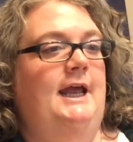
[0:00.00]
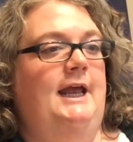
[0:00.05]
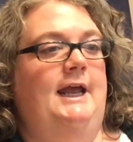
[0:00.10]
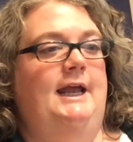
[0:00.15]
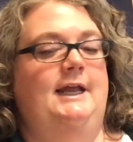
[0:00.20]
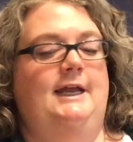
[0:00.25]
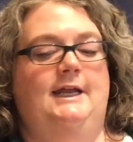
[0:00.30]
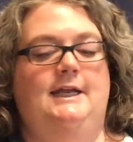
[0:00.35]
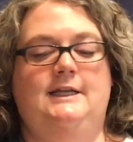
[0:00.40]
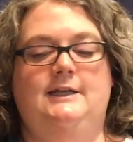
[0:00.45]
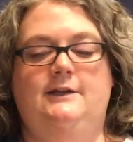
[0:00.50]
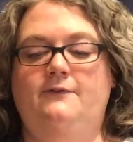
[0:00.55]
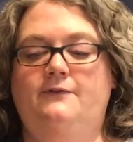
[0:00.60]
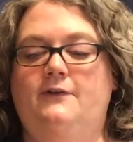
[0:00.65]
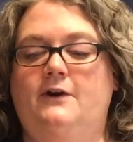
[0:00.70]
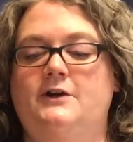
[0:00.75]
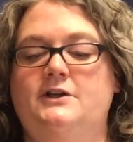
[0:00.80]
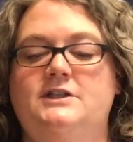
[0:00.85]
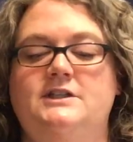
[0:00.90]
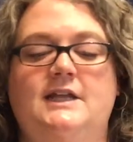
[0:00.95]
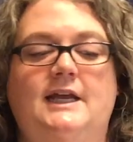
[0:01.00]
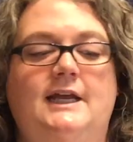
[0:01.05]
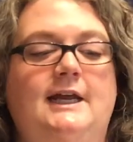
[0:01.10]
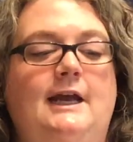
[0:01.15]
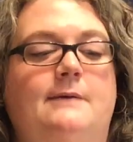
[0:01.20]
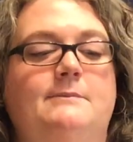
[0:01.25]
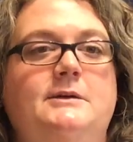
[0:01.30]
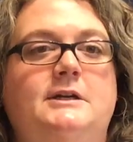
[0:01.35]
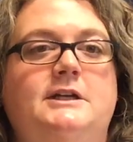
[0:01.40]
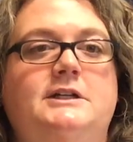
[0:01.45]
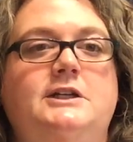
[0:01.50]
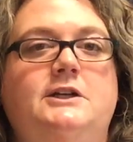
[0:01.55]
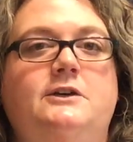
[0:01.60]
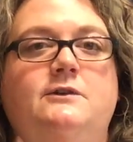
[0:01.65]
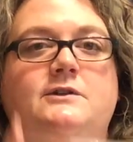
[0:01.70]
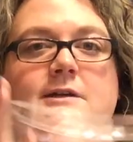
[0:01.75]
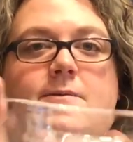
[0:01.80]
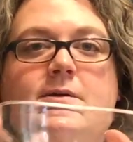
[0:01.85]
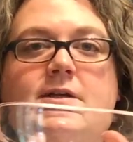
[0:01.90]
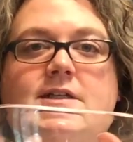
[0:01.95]
And the first thing I'm going to do
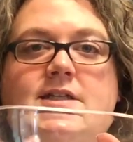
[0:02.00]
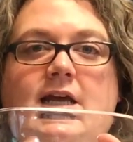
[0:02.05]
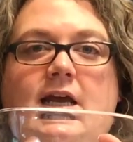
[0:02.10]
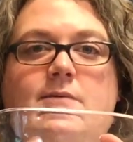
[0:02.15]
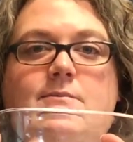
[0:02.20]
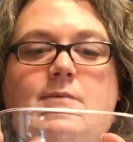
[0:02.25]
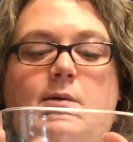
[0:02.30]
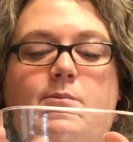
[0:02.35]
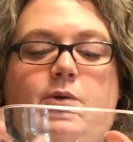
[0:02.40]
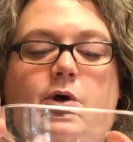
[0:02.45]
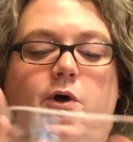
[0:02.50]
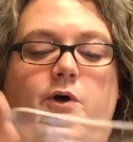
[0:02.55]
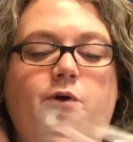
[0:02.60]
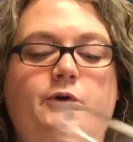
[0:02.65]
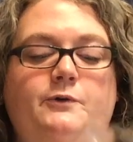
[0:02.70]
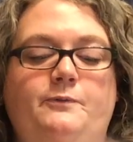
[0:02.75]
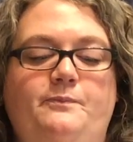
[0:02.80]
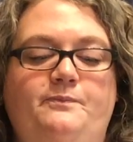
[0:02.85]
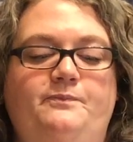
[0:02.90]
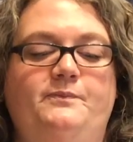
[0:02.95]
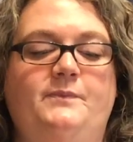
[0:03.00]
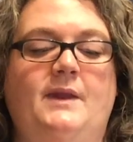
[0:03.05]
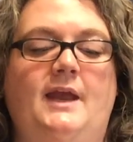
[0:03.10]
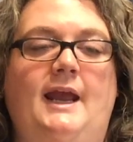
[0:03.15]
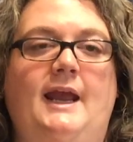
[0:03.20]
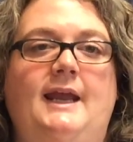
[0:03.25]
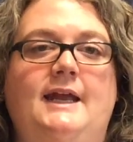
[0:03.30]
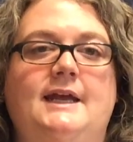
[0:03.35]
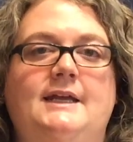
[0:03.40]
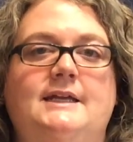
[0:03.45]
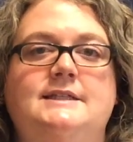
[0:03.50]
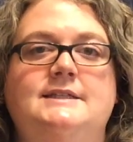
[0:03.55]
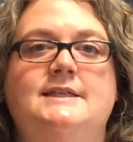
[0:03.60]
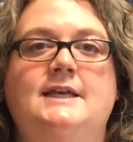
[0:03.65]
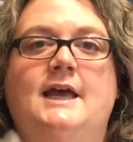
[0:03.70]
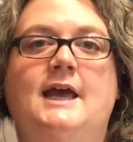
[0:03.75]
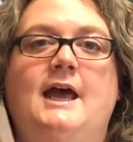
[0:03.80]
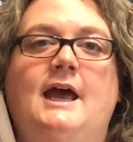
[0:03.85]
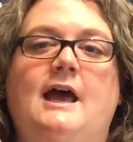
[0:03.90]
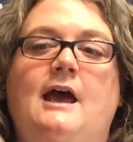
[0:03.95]
is I'm going to take my bowl, and
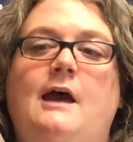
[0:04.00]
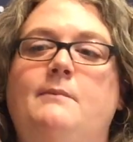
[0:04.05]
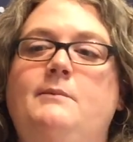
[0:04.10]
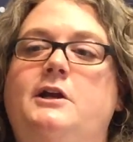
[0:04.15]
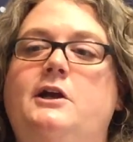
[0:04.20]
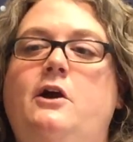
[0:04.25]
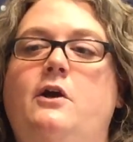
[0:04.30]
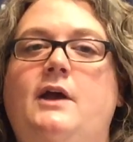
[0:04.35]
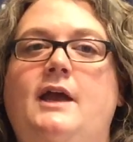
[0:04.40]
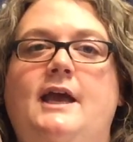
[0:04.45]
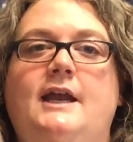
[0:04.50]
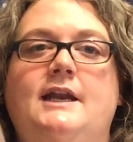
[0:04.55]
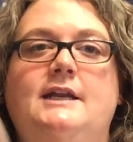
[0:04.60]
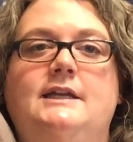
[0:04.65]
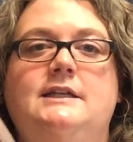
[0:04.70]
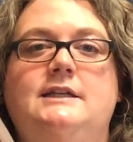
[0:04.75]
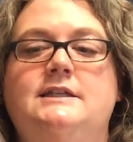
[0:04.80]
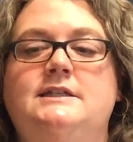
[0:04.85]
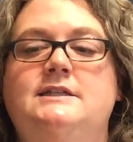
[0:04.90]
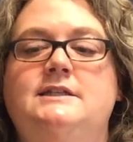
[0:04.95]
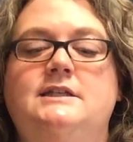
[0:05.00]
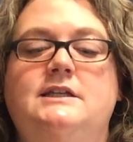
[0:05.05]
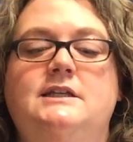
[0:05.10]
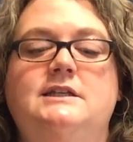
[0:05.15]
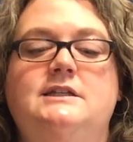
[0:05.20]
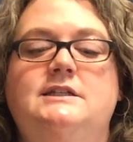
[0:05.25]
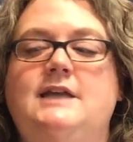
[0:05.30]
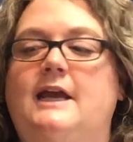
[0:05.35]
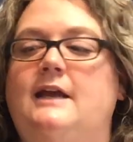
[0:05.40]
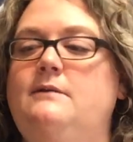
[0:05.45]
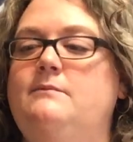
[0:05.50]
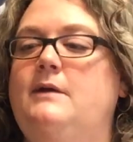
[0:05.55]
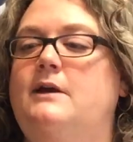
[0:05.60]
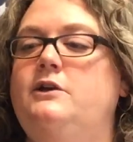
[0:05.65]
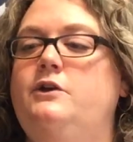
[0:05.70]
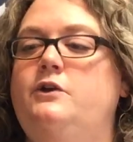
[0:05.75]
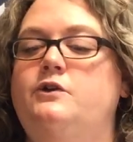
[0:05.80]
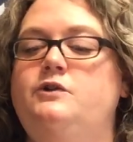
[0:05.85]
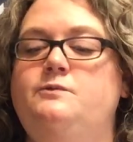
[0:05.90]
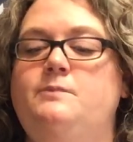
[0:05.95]
I'm going to go ahead and take my
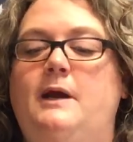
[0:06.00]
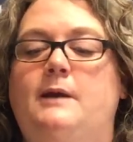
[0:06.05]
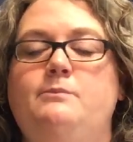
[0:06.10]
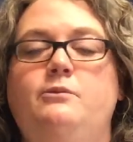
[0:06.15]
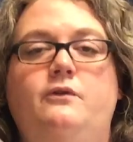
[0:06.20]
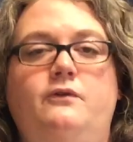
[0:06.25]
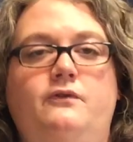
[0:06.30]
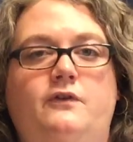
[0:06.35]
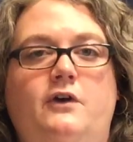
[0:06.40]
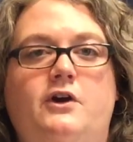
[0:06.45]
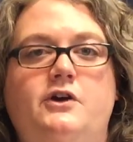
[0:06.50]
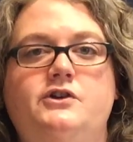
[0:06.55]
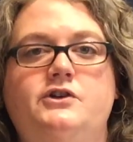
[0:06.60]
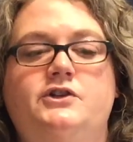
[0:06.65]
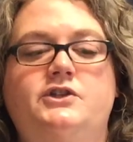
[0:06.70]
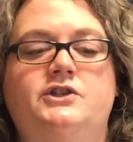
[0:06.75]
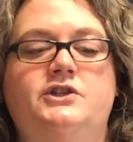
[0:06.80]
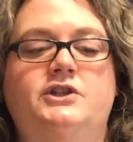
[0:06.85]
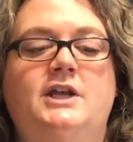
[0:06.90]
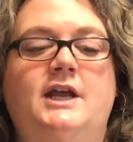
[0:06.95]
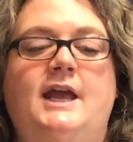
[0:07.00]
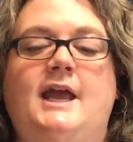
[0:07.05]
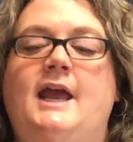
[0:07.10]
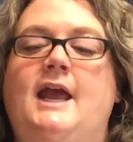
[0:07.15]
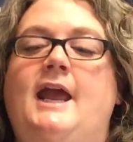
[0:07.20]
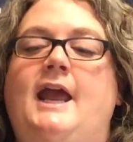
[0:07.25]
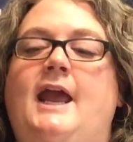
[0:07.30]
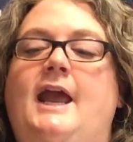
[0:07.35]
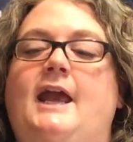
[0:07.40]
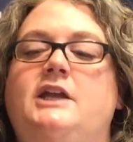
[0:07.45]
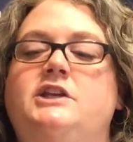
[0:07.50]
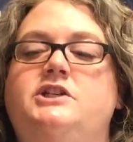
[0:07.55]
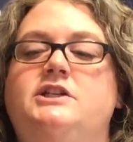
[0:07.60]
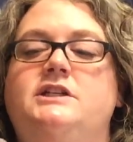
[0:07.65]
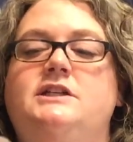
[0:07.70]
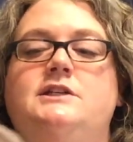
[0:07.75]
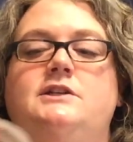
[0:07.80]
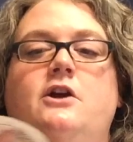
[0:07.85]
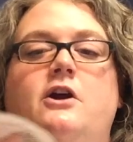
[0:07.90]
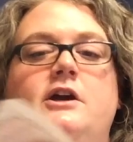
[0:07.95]
newspaper first and
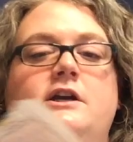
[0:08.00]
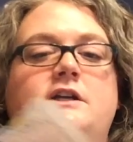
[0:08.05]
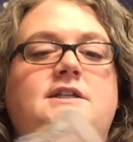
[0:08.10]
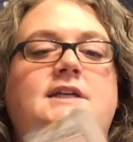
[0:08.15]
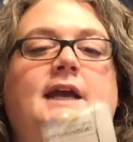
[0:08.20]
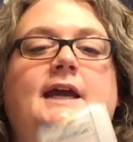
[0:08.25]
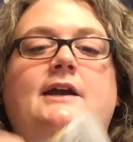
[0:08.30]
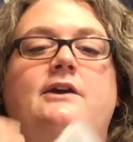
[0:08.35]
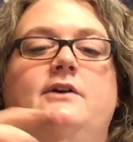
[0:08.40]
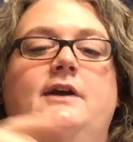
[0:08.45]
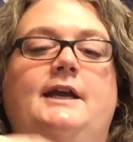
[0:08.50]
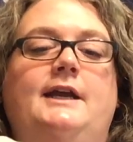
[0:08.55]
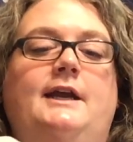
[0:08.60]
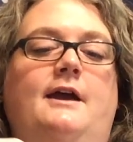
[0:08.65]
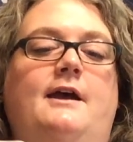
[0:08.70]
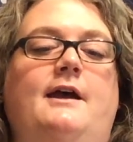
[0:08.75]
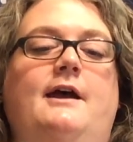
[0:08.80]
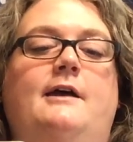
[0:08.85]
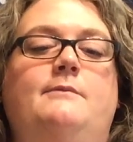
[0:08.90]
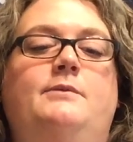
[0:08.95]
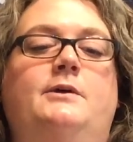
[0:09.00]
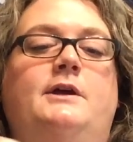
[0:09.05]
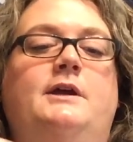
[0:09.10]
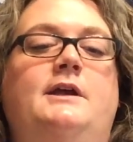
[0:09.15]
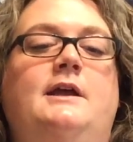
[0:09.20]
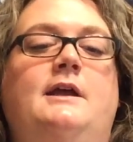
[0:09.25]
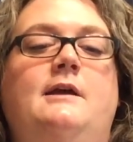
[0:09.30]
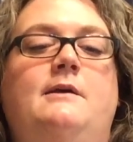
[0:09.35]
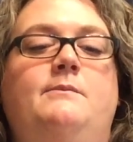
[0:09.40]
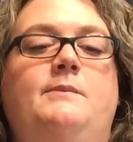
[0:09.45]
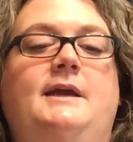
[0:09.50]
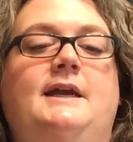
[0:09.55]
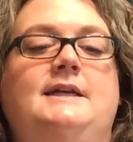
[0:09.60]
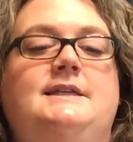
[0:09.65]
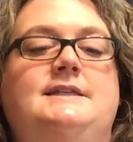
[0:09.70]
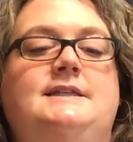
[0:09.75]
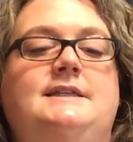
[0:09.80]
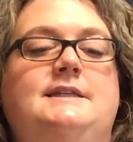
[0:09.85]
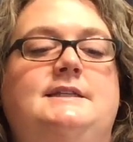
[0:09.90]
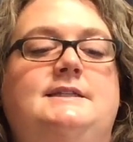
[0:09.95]
just start tearing up
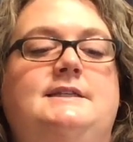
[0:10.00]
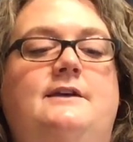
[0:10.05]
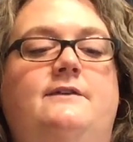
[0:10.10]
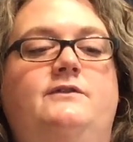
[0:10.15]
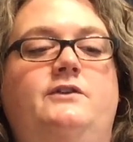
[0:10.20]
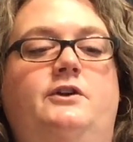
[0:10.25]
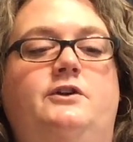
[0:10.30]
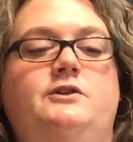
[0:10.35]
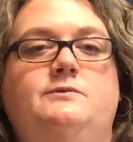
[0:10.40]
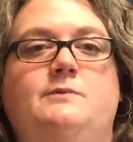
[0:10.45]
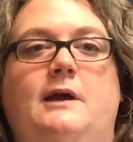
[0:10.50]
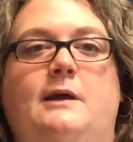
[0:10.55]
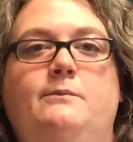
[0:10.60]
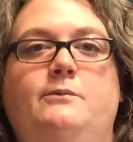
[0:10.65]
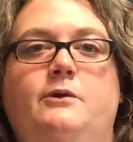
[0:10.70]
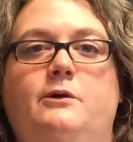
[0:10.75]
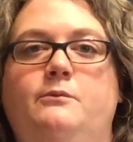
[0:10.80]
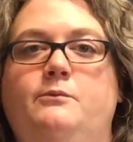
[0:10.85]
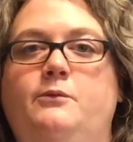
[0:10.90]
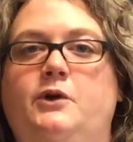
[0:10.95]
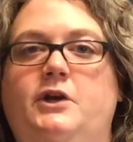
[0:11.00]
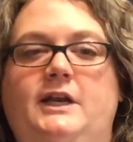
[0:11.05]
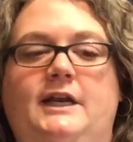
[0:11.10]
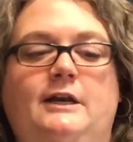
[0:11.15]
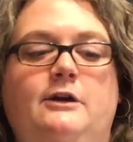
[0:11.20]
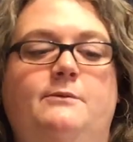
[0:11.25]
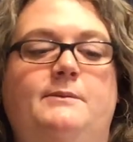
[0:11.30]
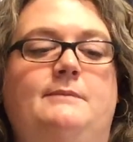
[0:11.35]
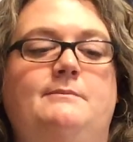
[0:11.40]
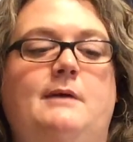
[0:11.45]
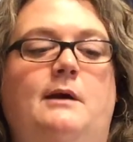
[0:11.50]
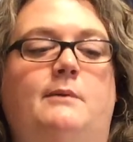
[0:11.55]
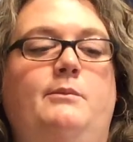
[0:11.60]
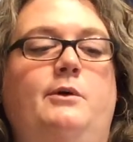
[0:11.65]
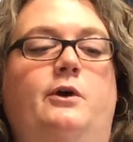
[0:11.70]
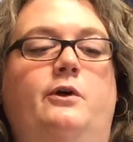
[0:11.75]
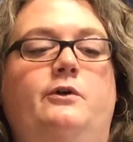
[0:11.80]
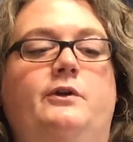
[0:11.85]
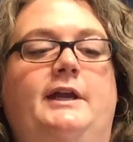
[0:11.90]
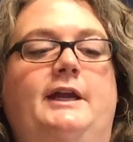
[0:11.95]
pieces of newspaper and putting them in my
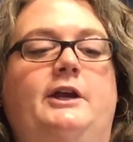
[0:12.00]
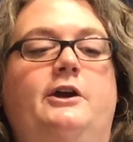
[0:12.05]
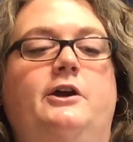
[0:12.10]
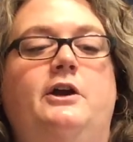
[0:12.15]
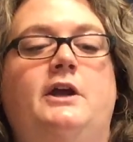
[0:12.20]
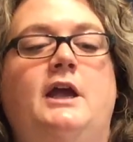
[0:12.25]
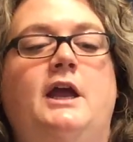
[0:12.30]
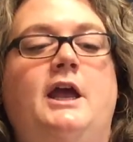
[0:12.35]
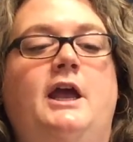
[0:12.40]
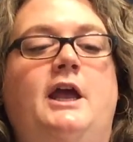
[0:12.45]
bowl here.